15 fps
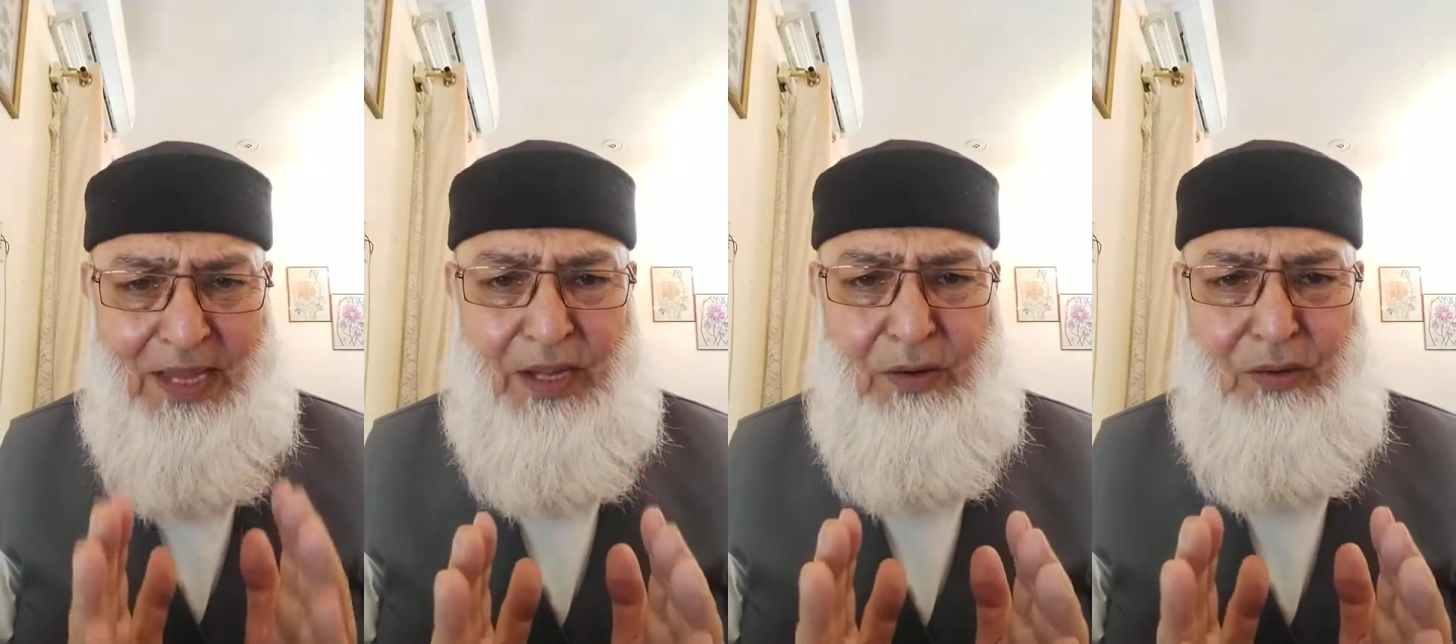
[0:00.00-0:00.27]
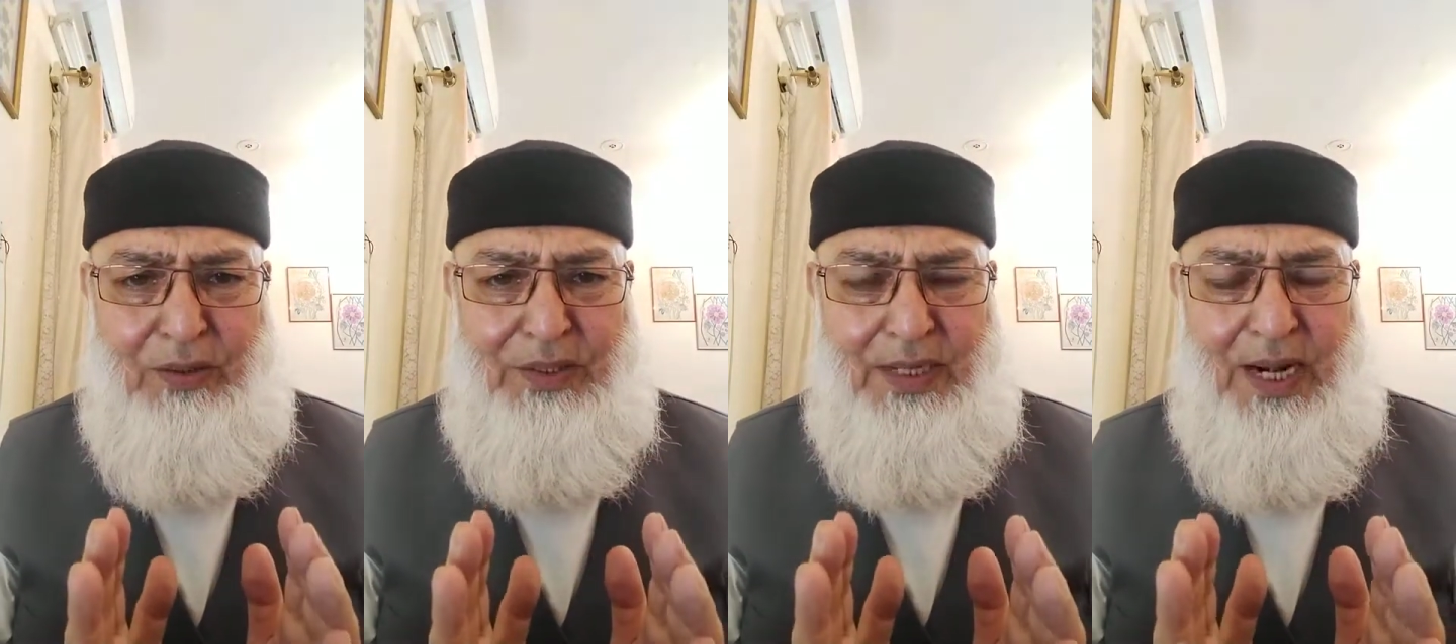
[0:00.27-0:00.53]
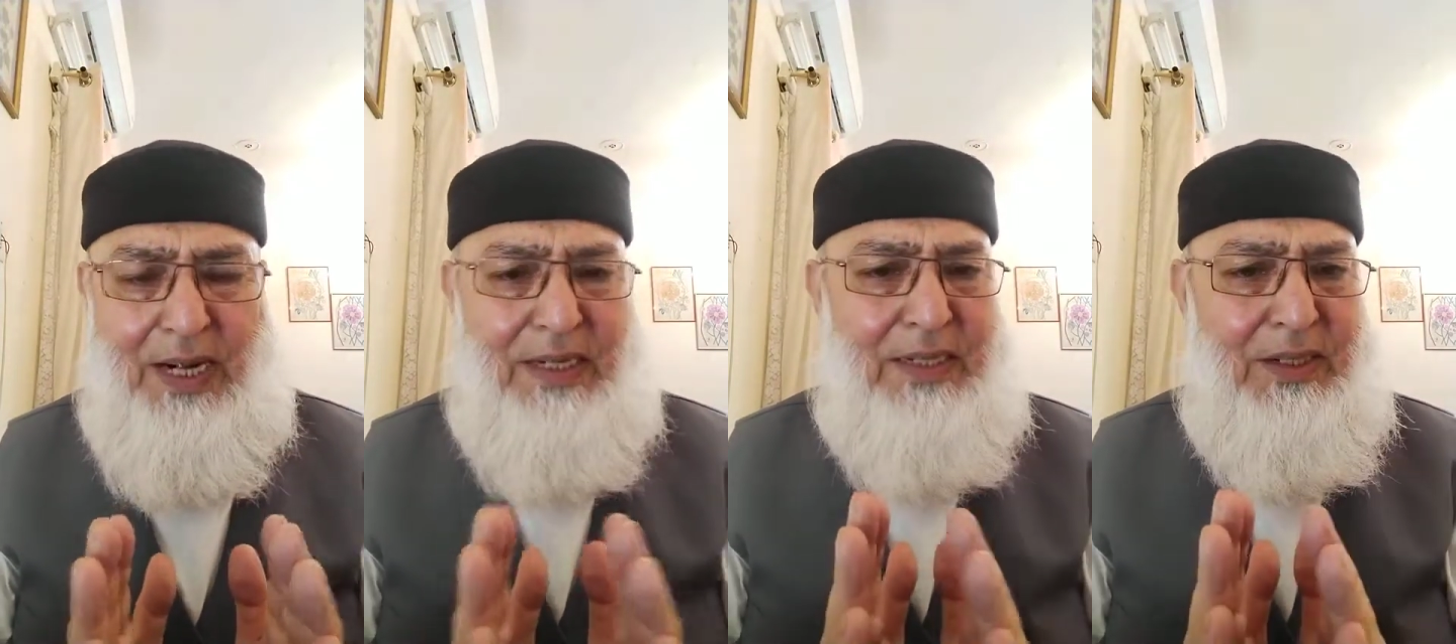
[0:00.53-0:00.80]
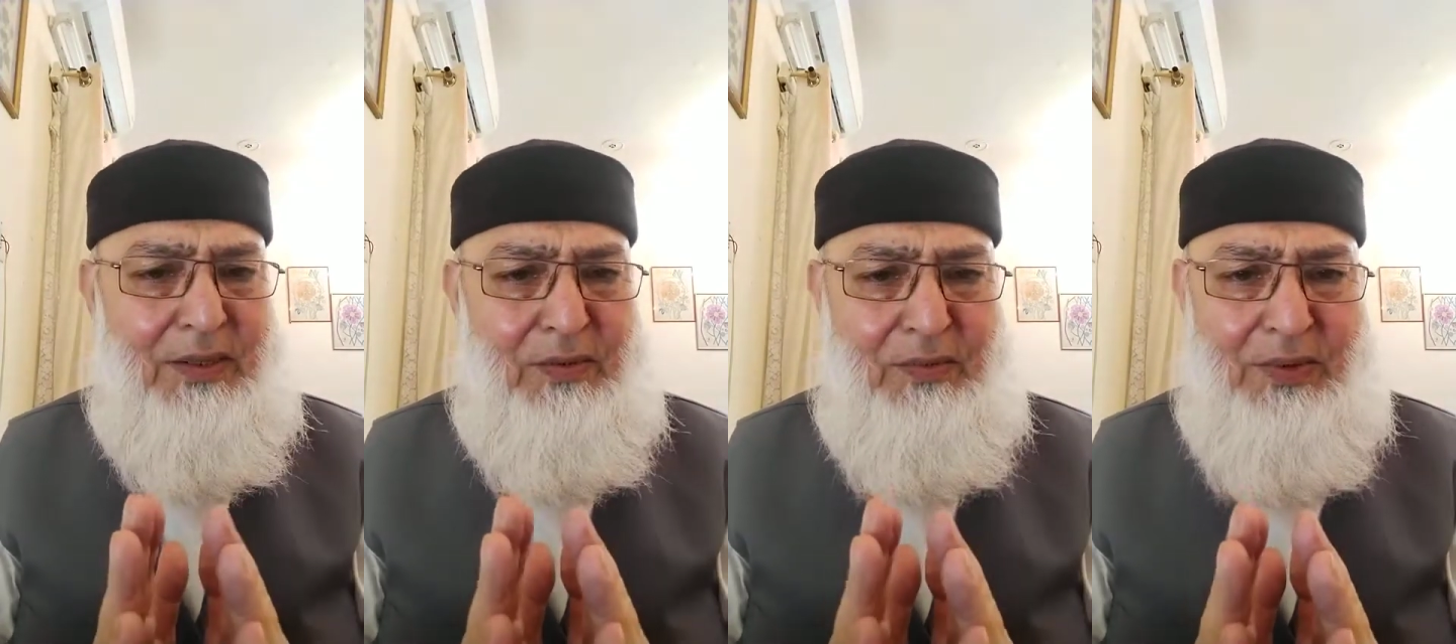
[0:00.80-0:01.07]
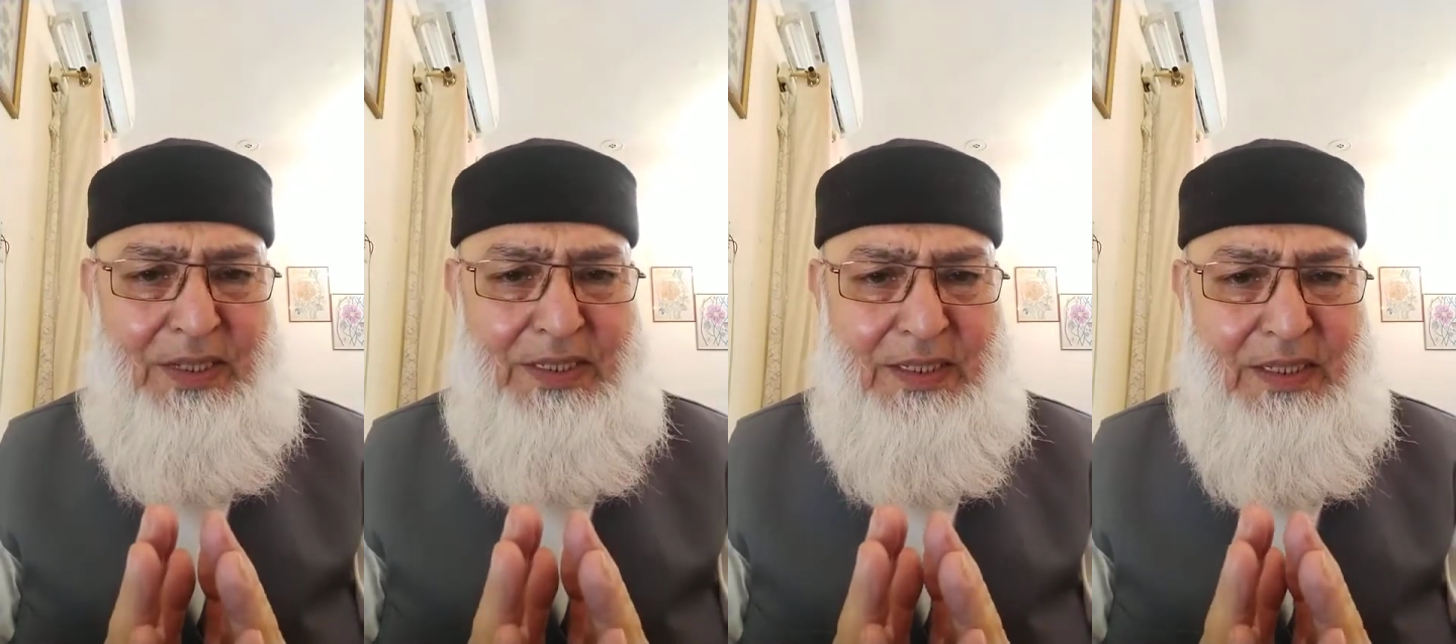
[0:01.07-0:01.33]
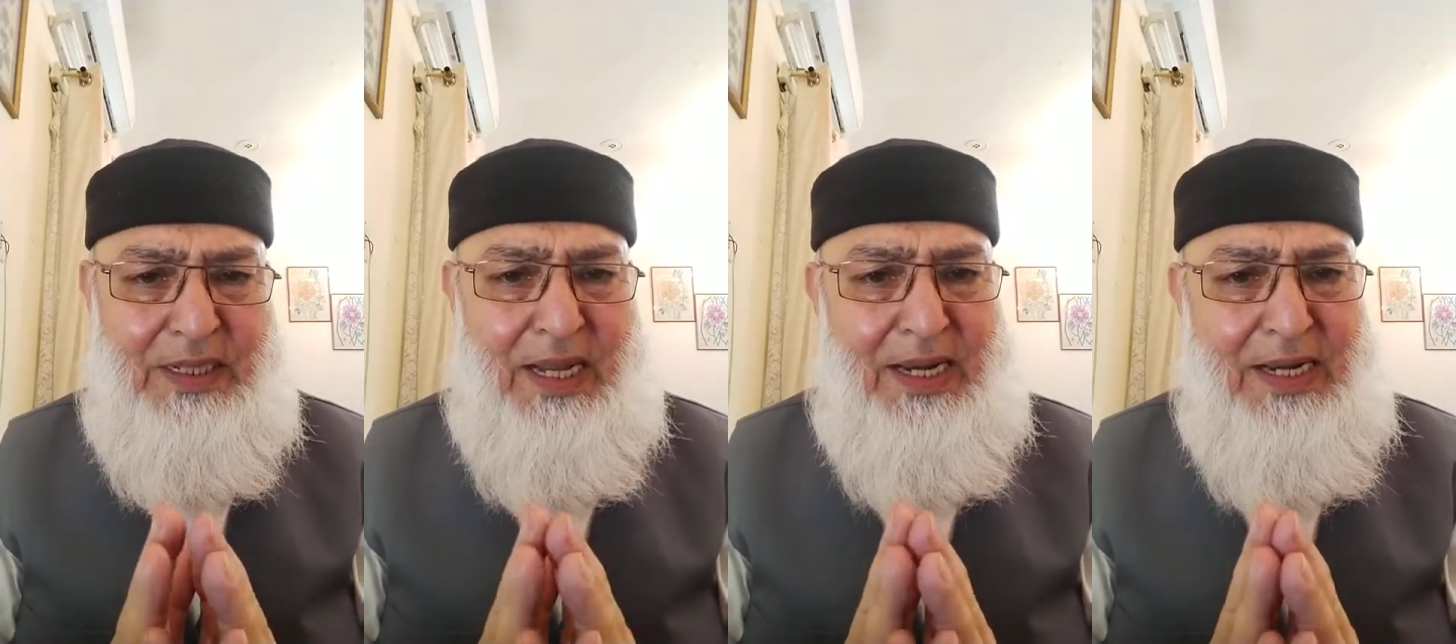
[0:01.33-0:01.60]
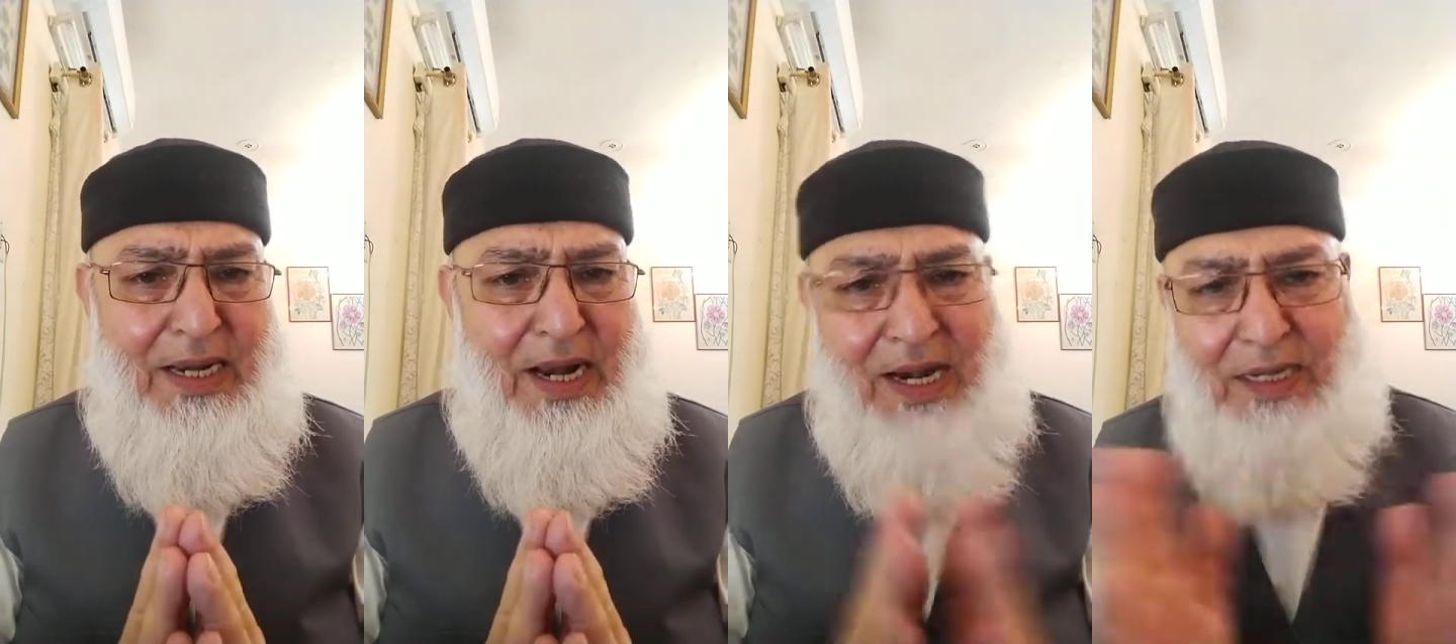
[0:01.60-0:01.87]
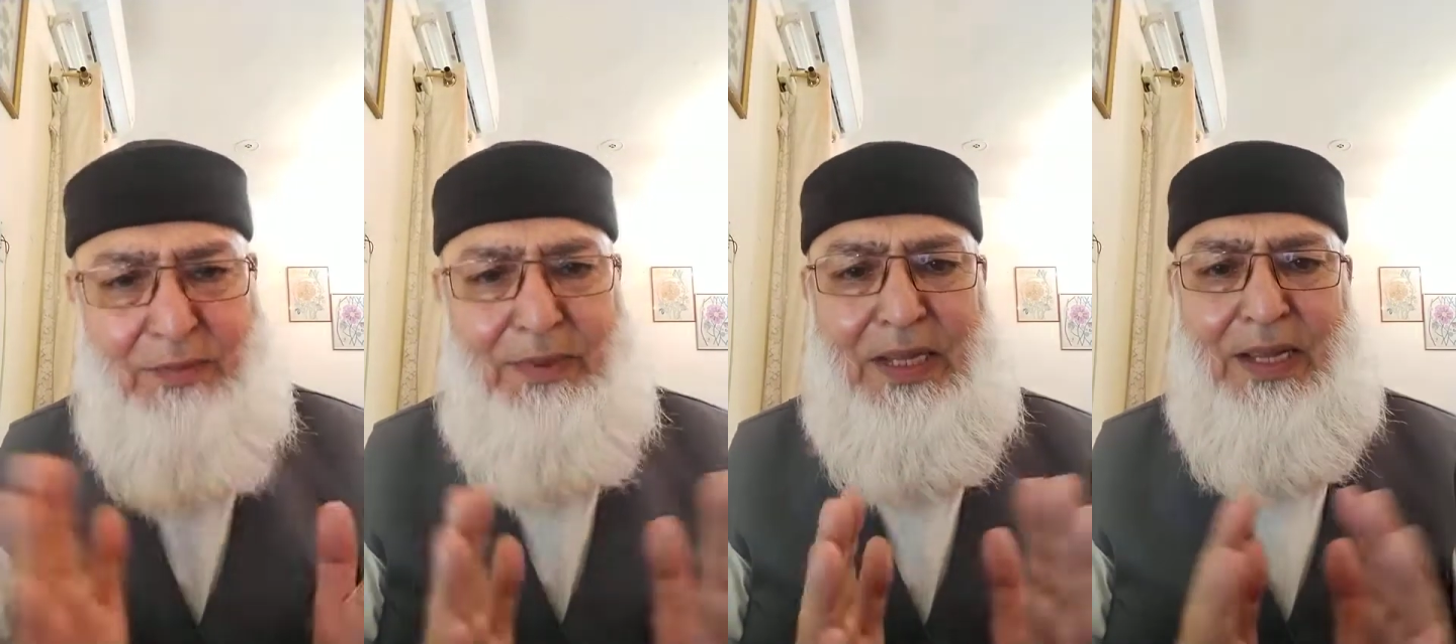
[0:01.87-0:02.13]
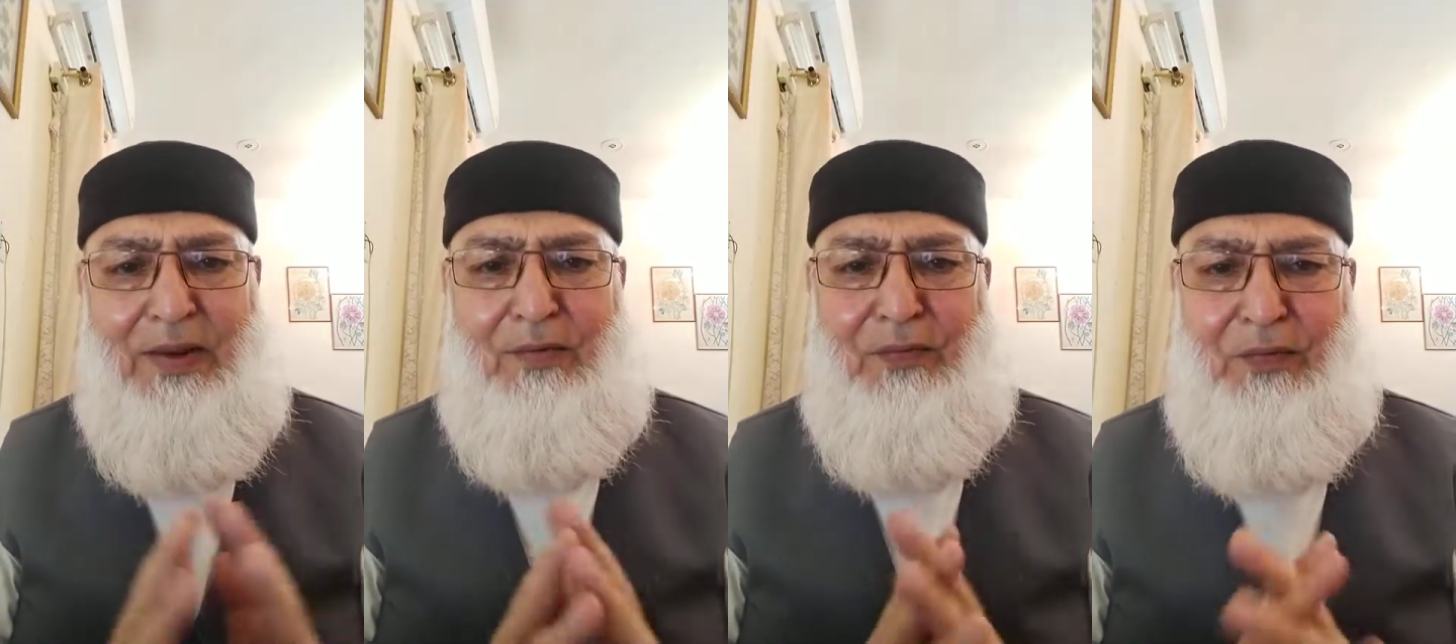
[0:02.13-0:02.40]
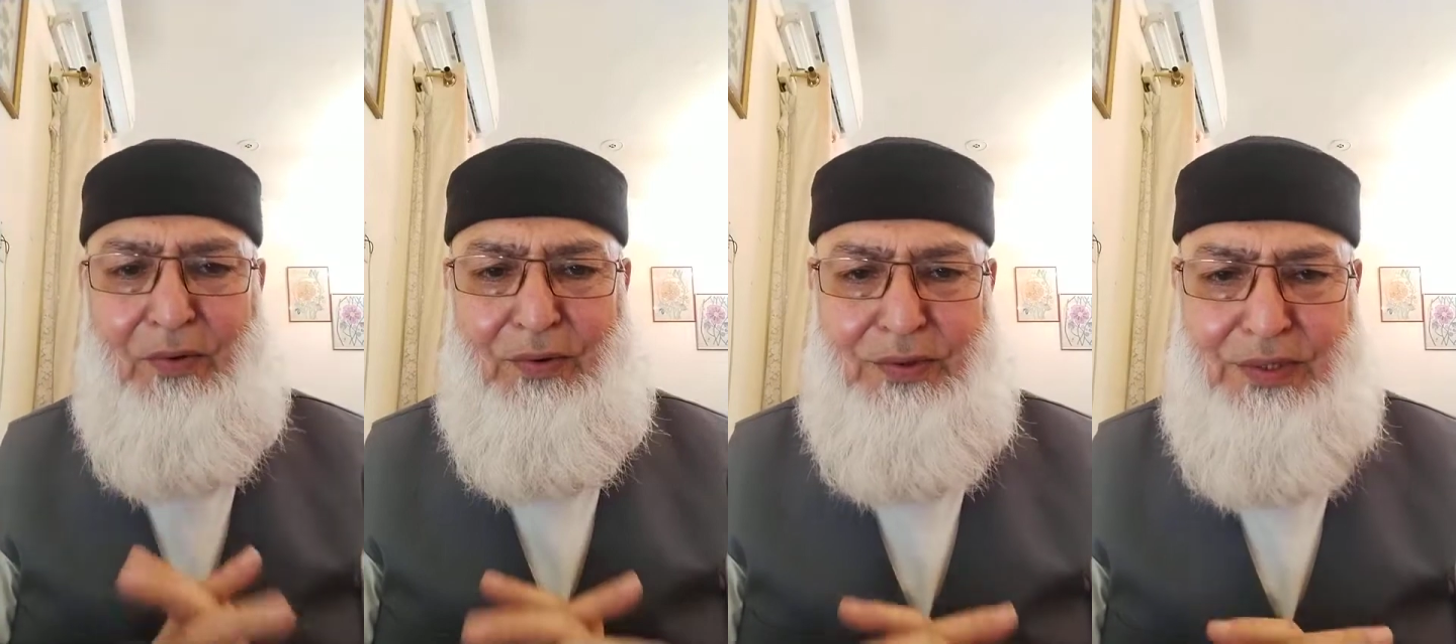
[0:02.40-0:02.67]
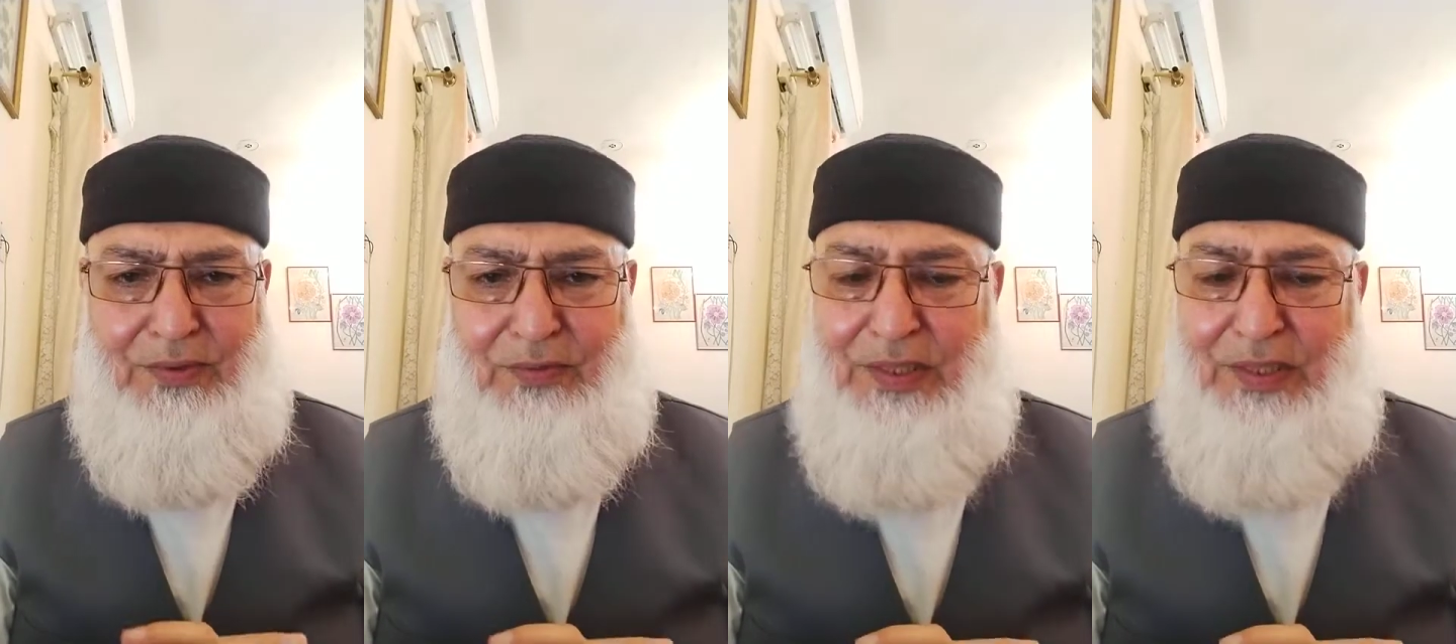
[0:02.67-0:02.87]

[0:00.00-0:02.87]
contract which cannot be enforced,